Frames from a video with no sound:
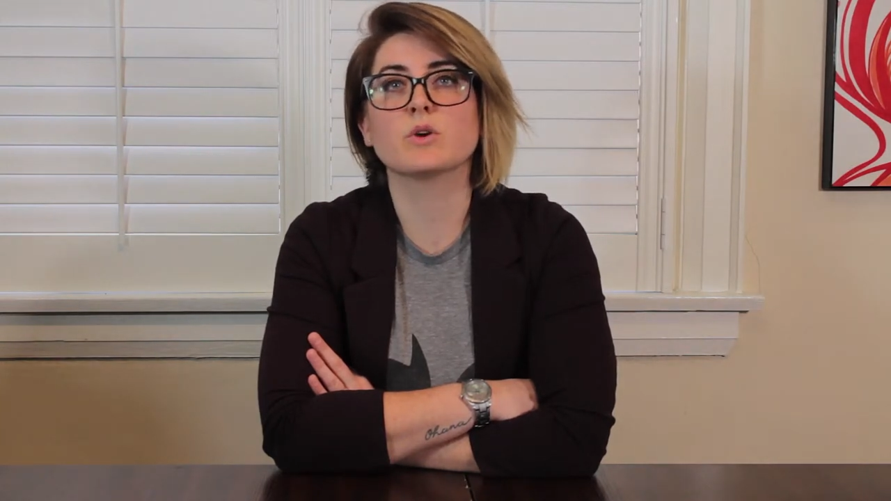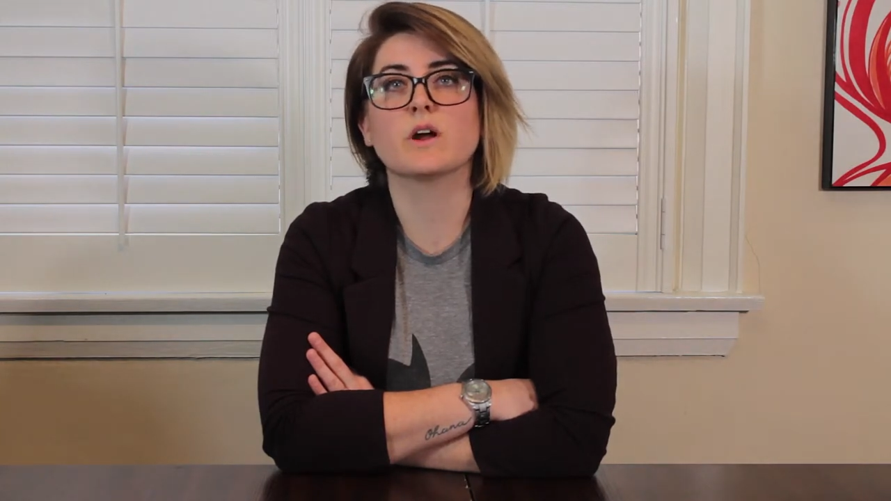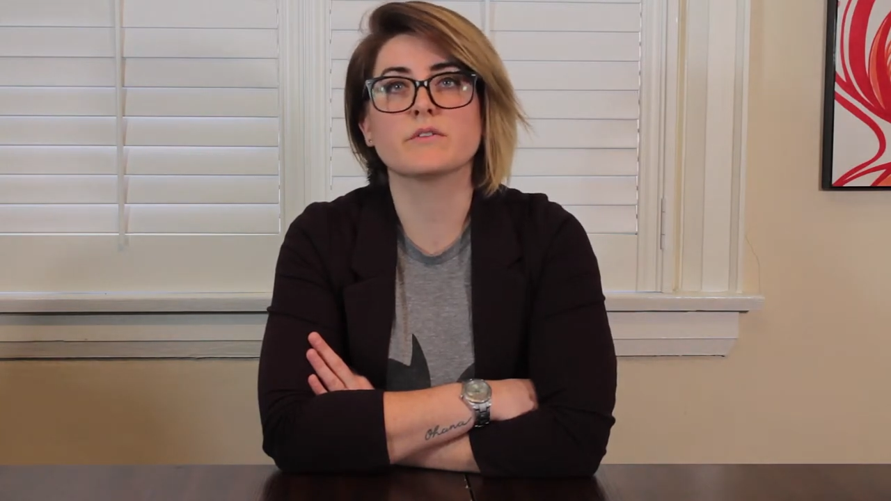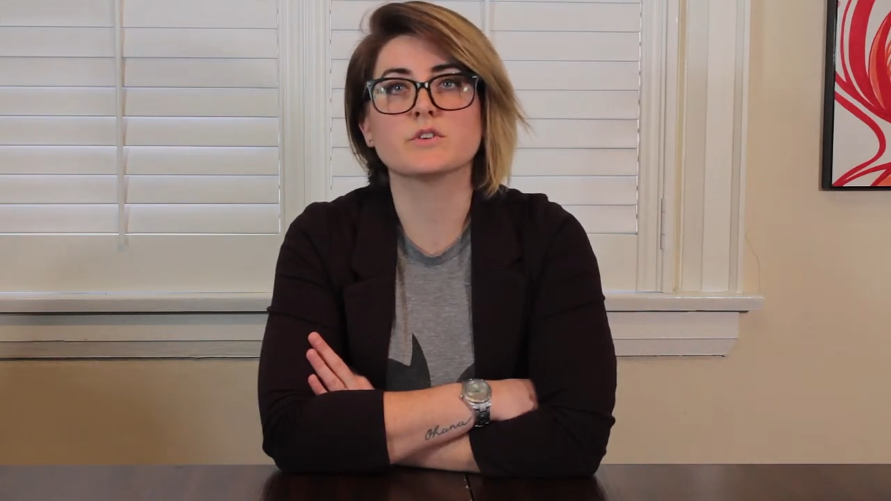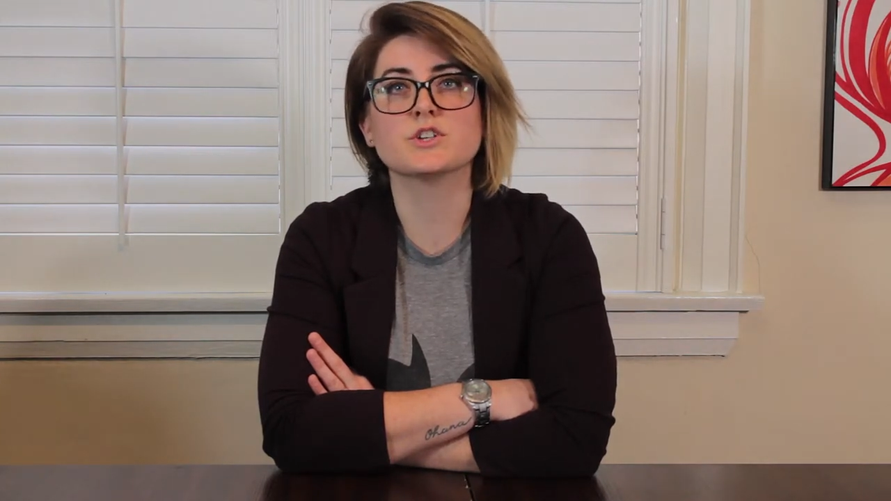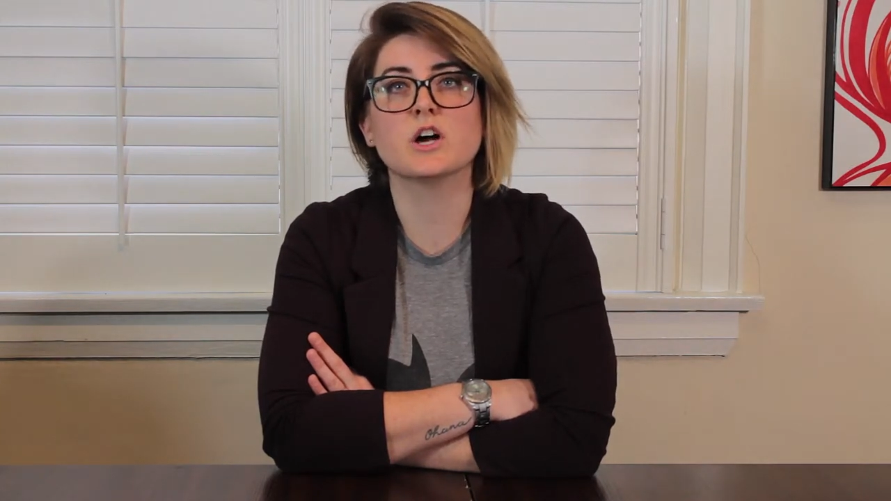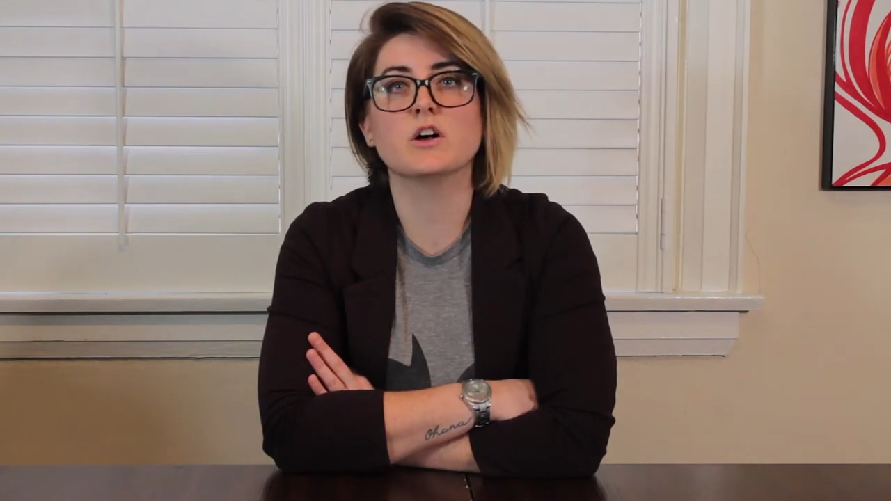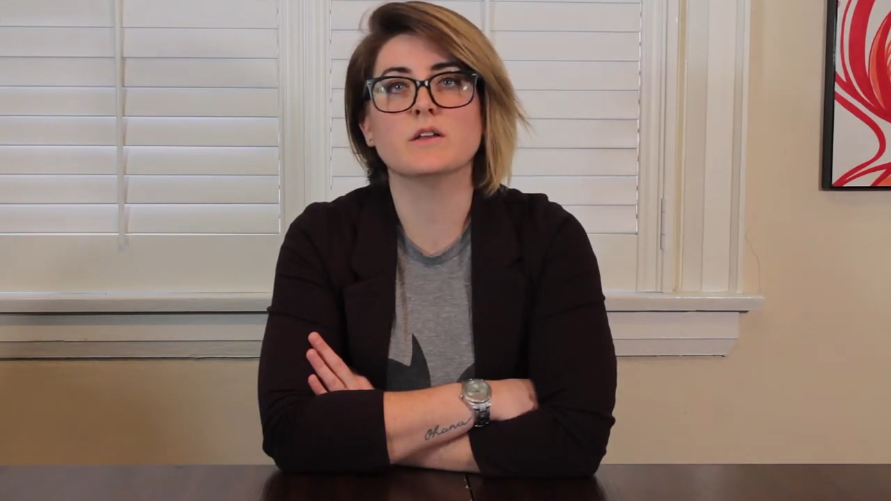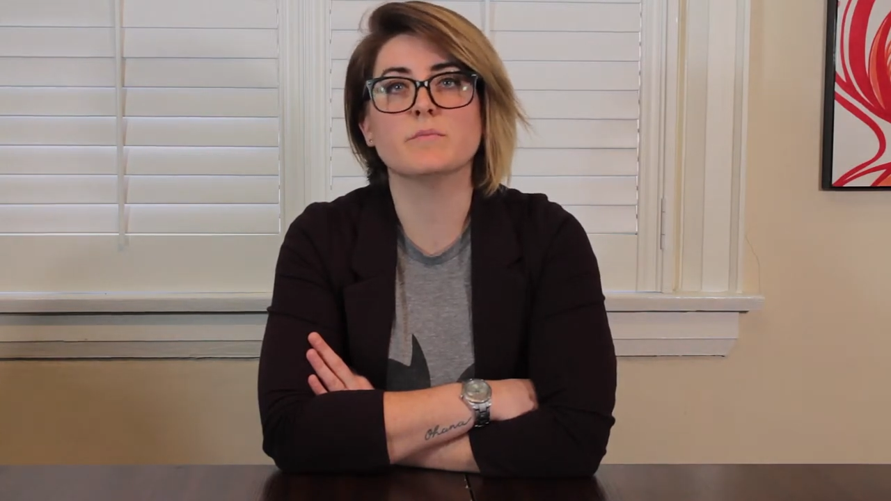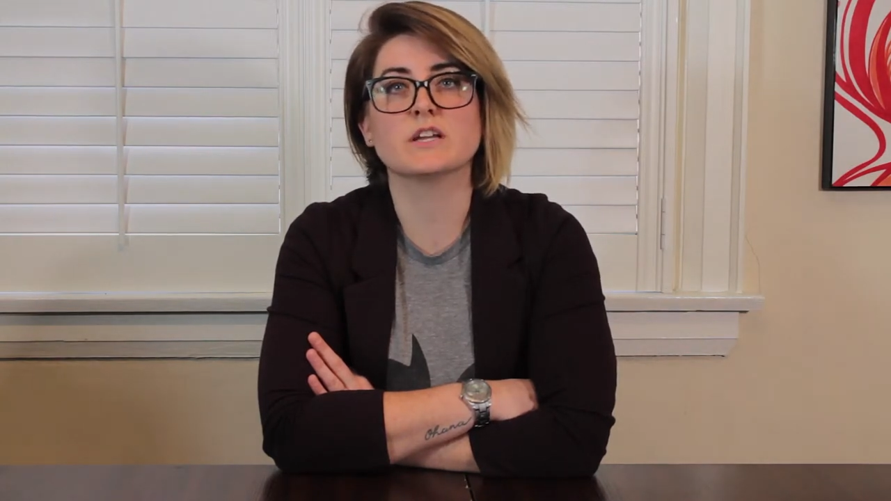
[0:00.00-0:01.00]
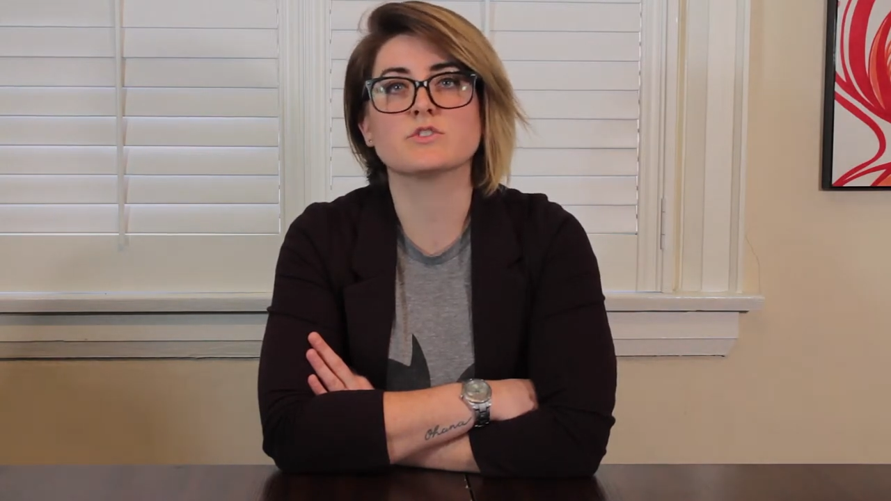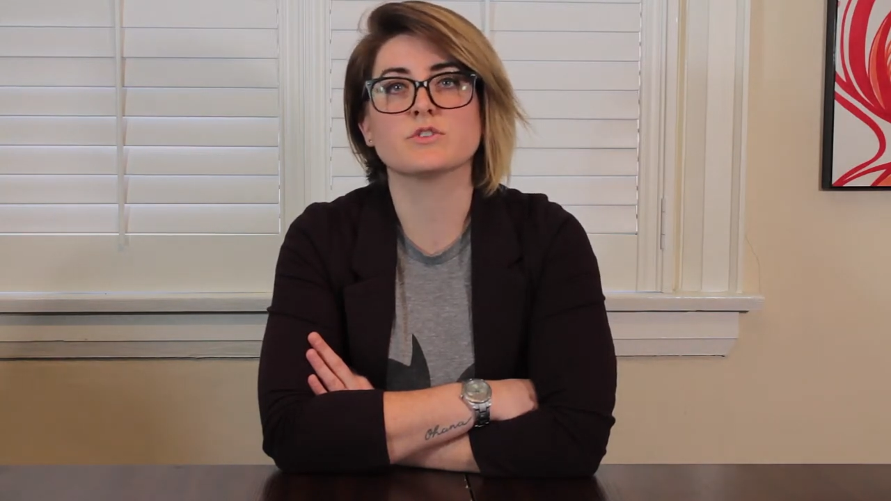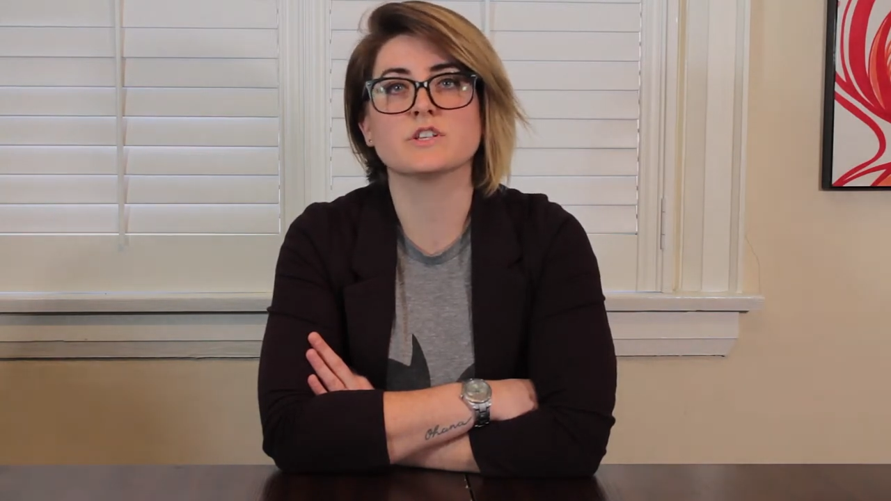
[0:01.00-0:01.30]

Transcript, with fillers: her out of her shell and make sure